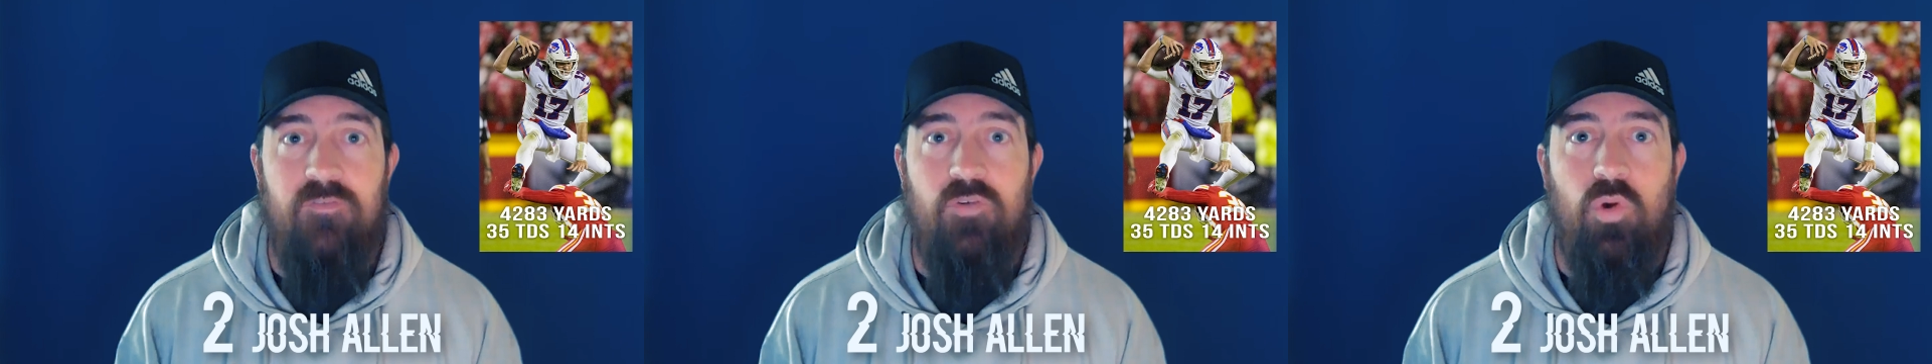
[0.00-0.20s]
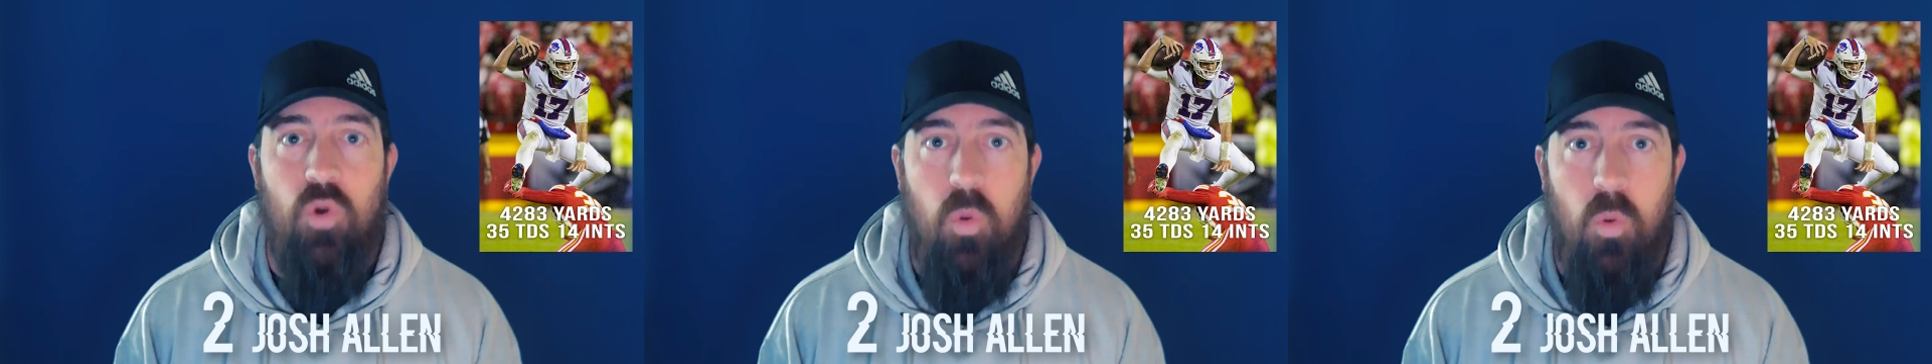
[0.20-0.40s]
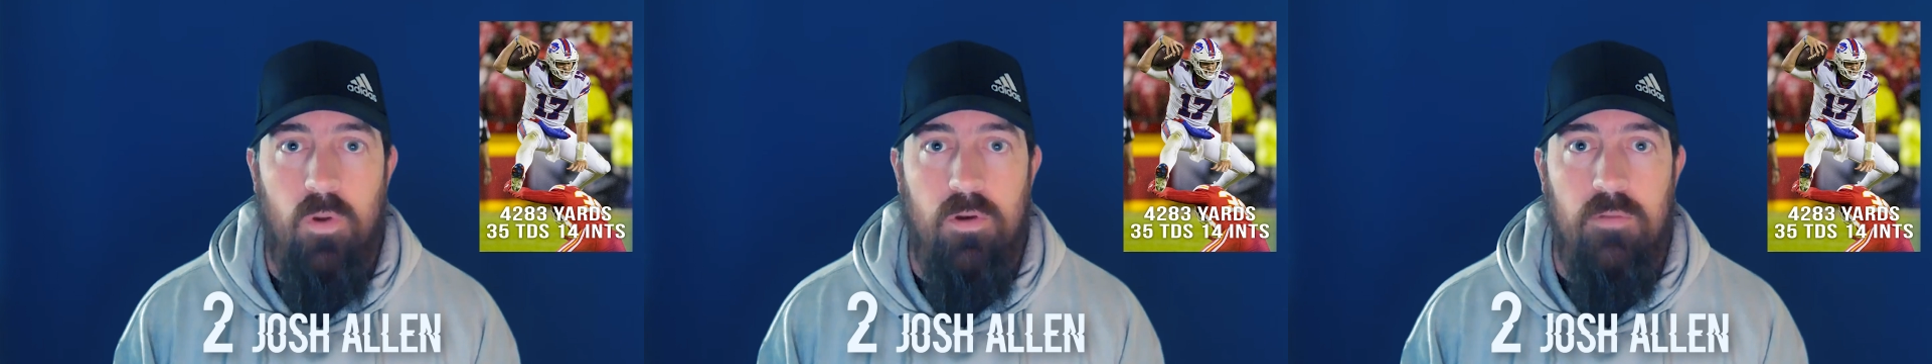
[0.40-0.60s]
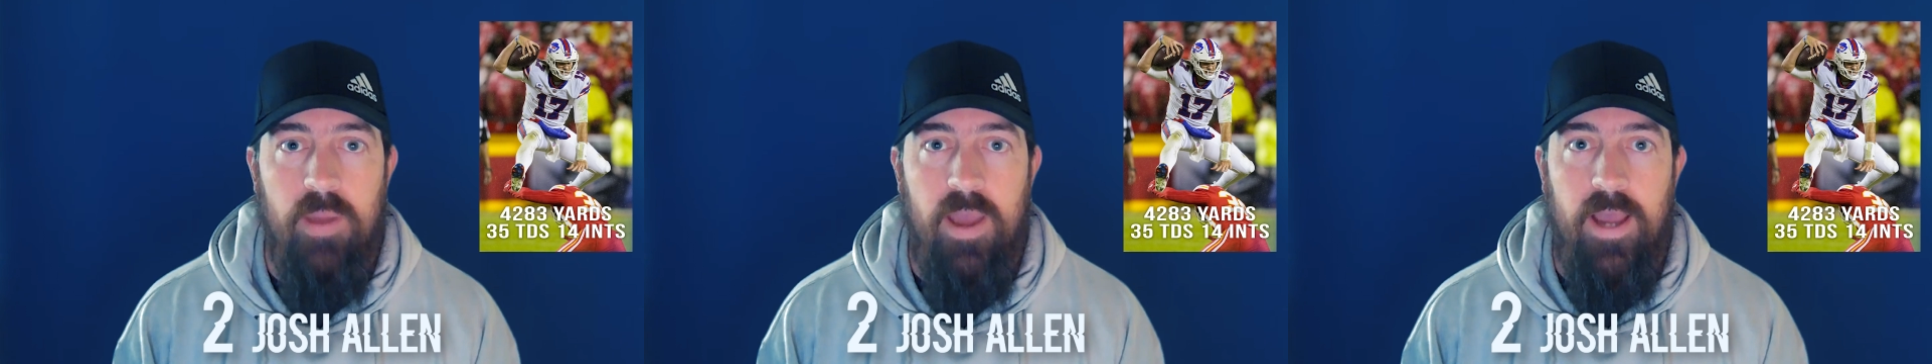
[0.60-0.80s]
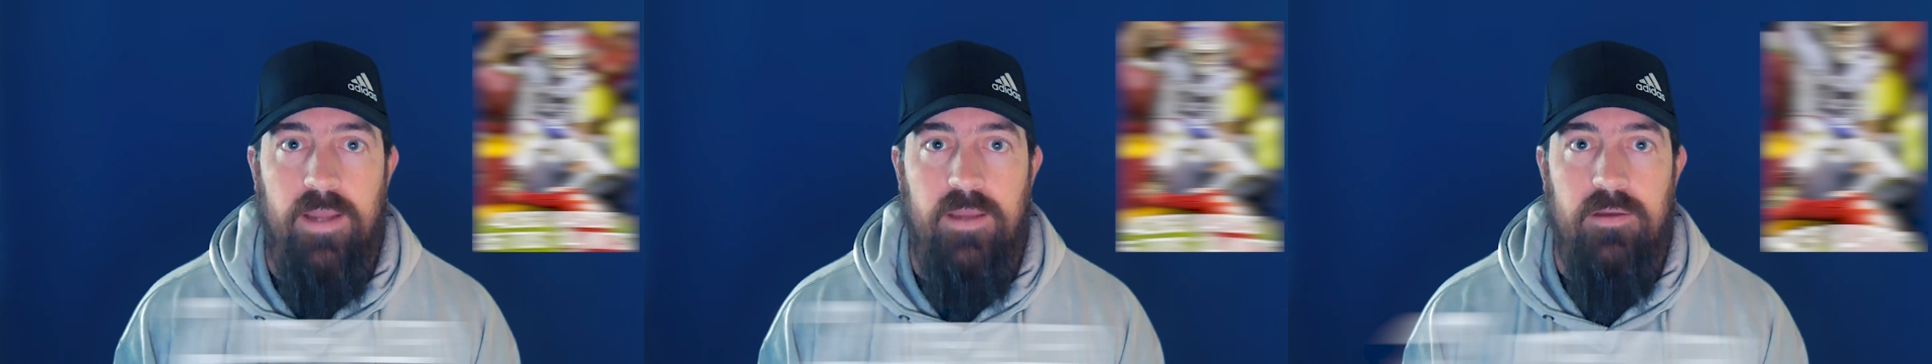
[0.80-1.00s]
level
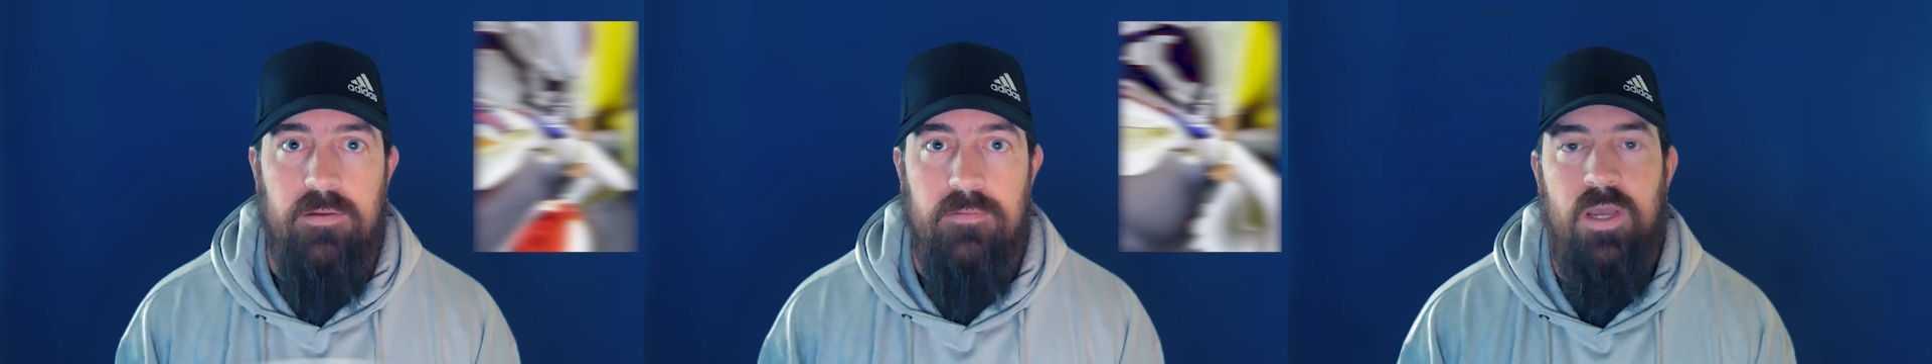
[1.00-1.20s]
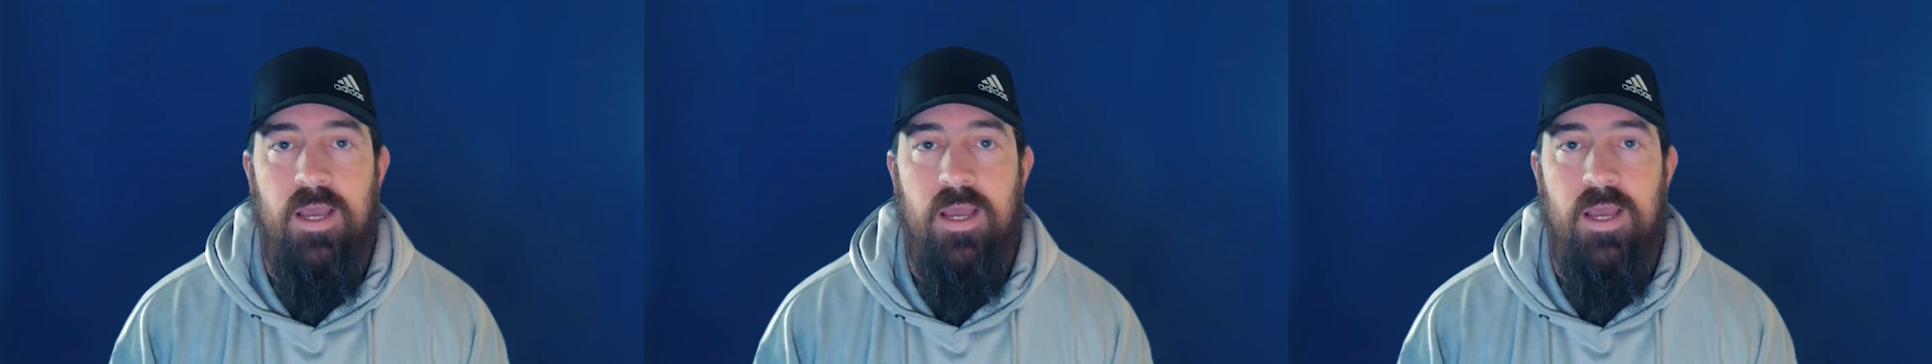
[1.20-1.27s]
quarterback.